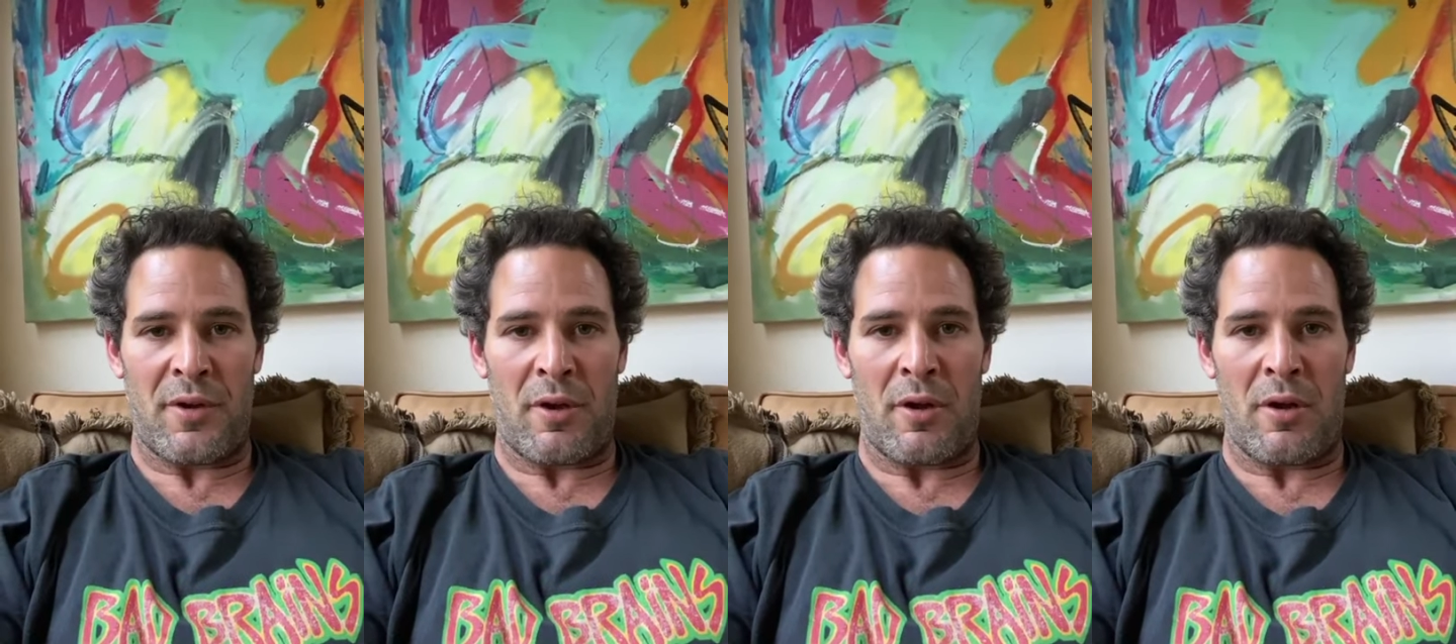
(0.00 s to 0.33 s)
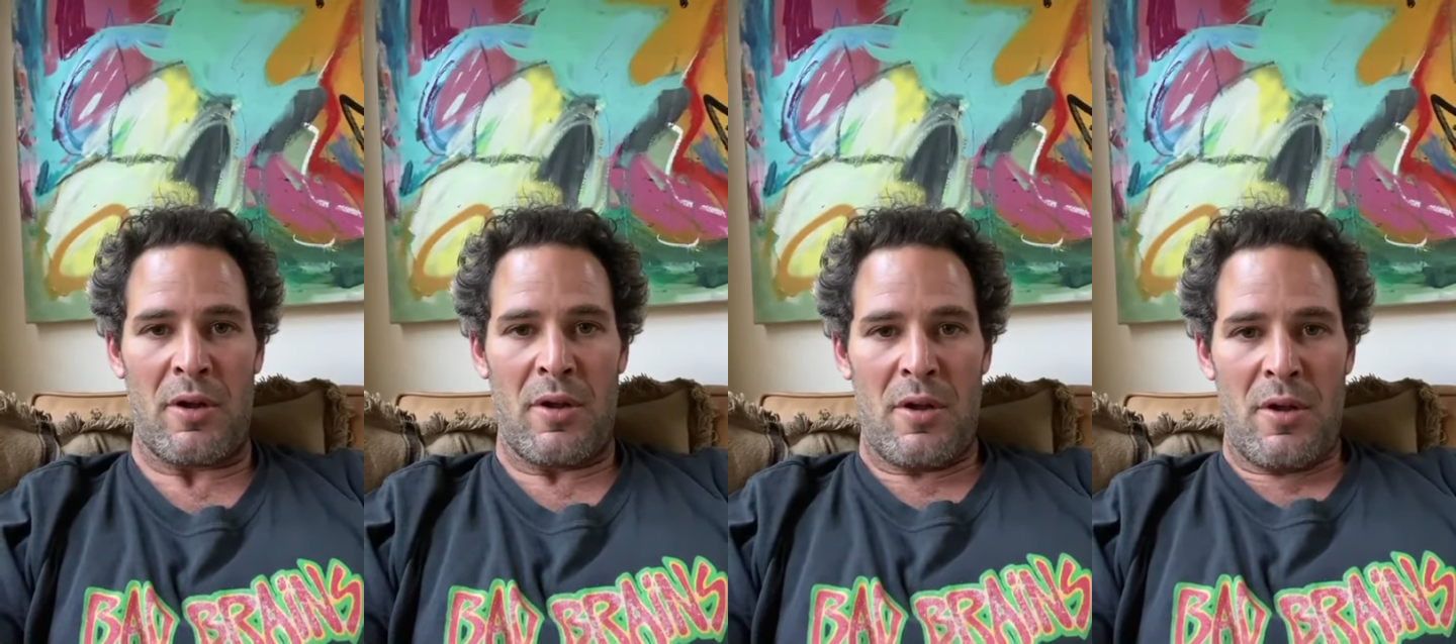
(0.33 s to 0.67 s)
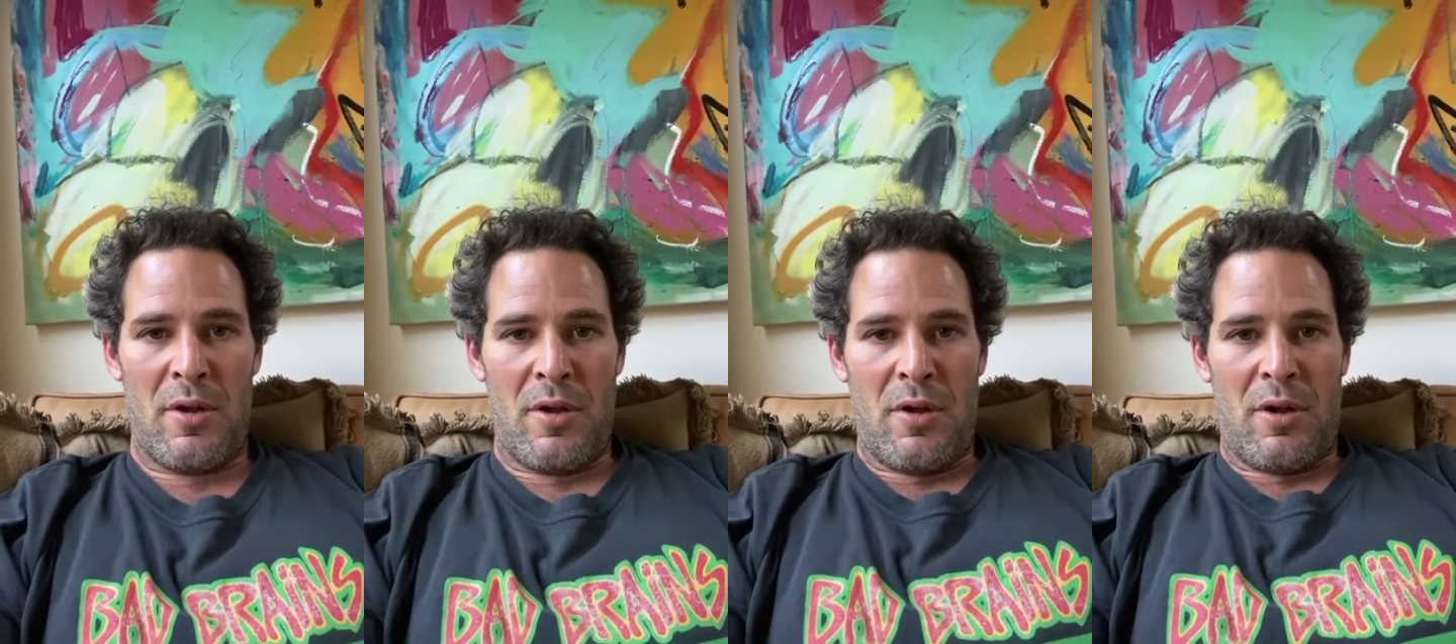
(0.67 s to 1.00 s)
a
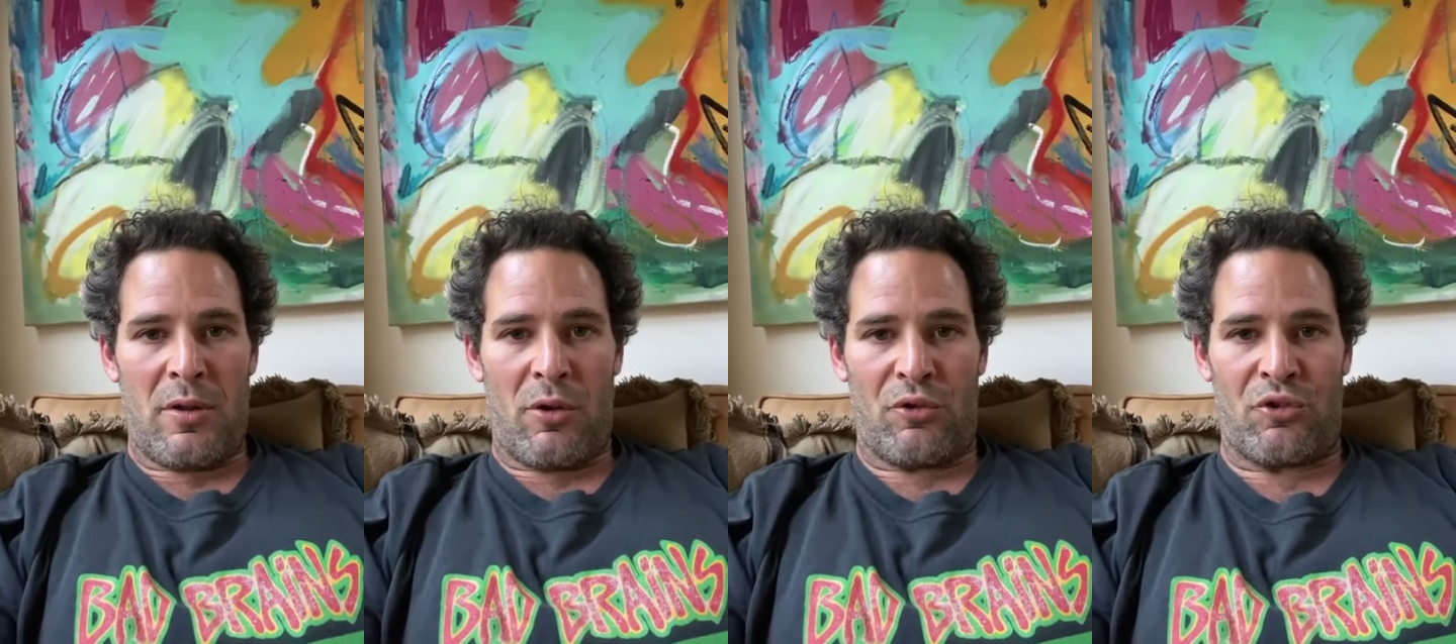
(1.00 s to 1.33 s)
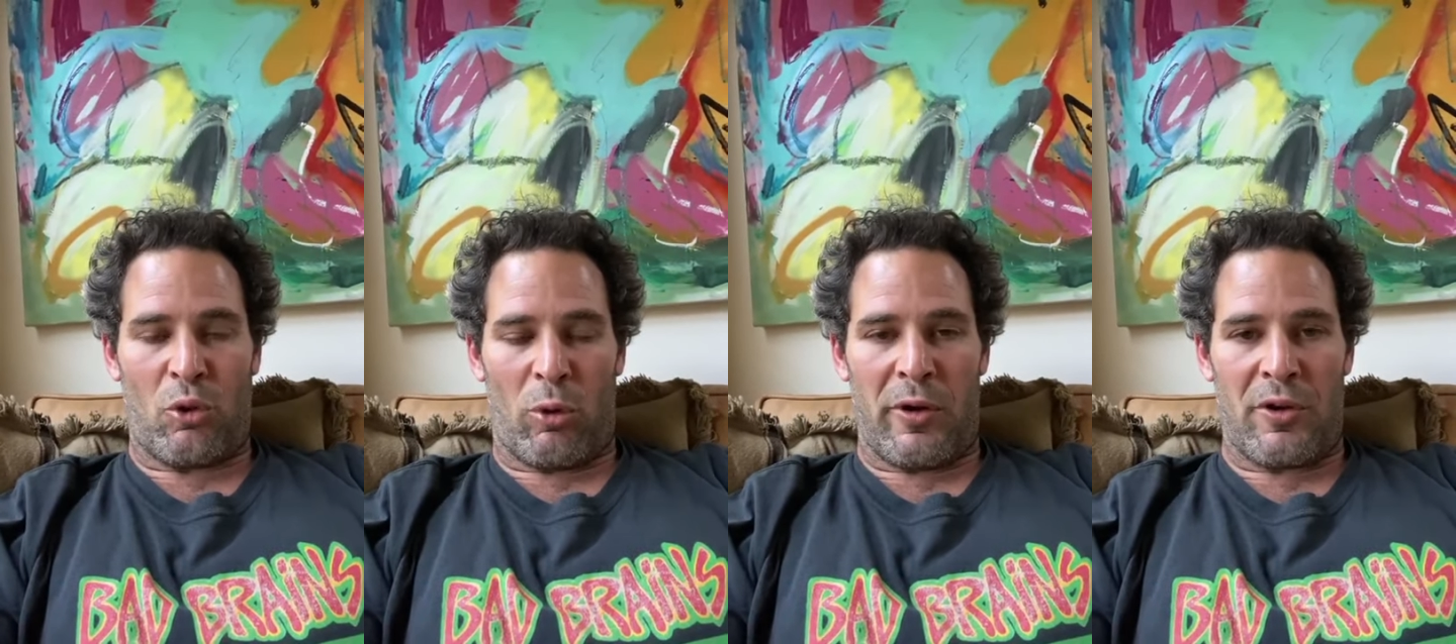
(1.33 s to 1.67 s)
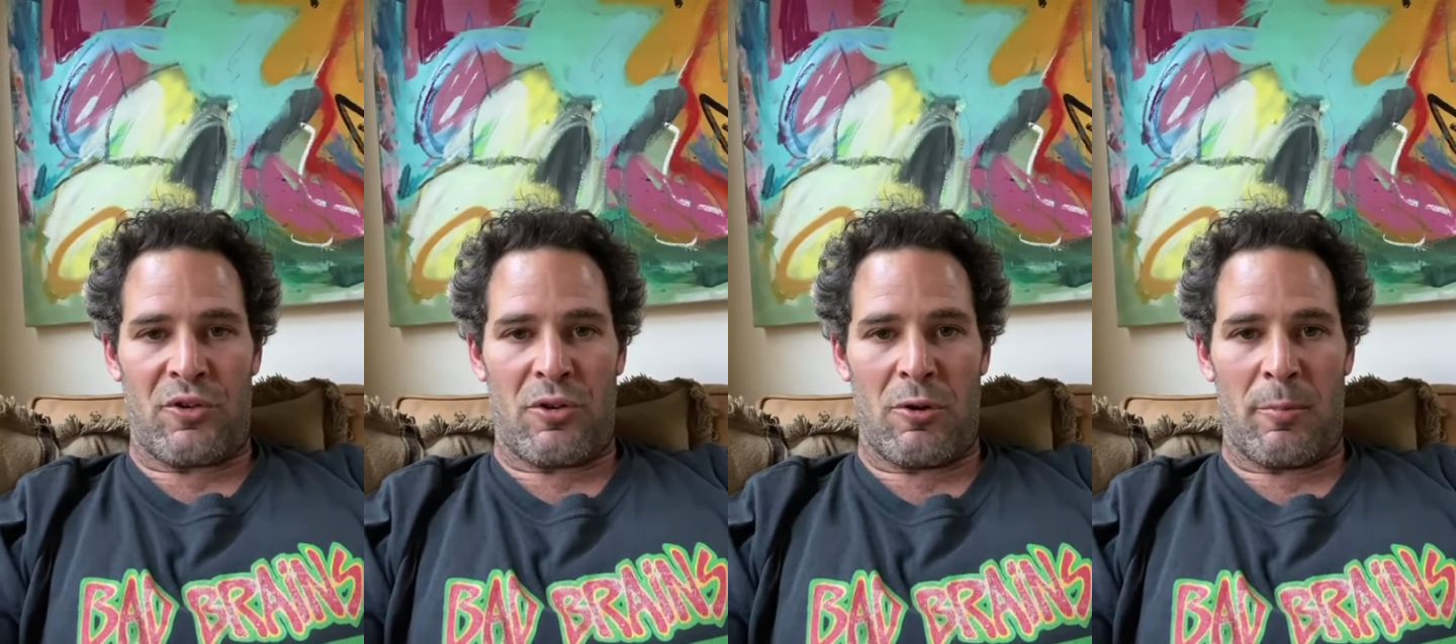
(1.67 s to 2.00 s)
little story or
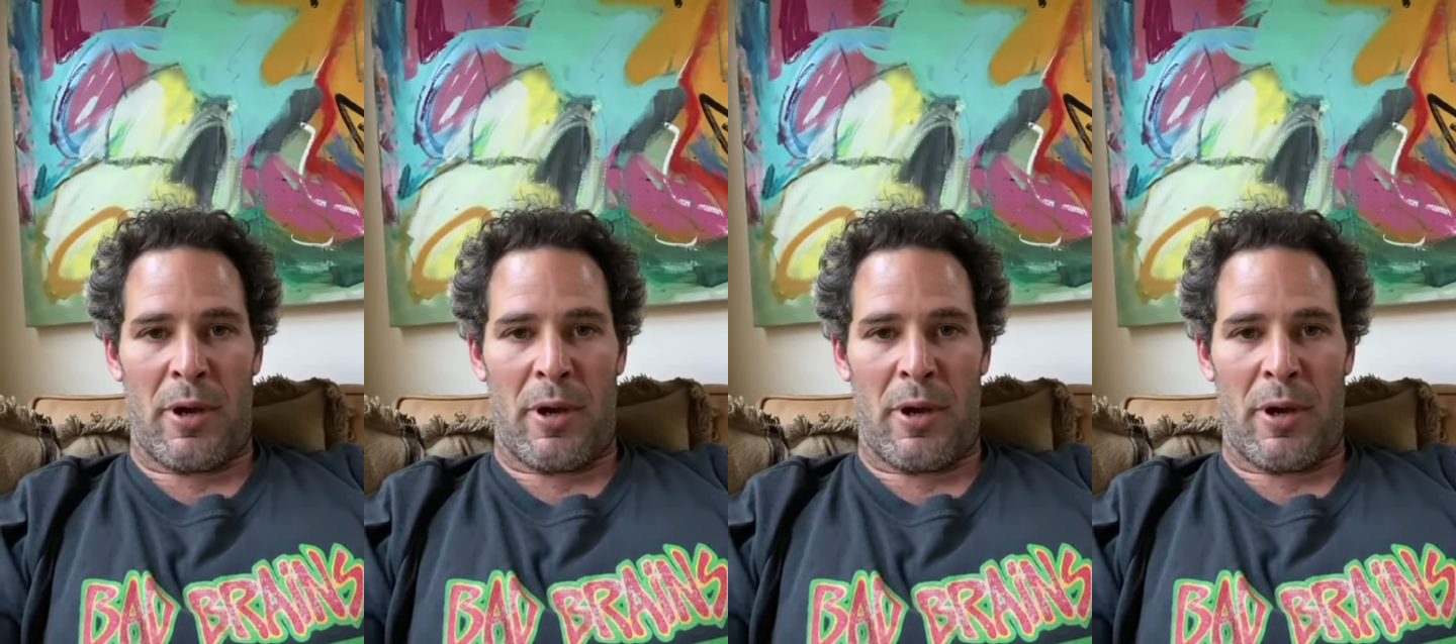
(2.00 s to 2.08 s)
two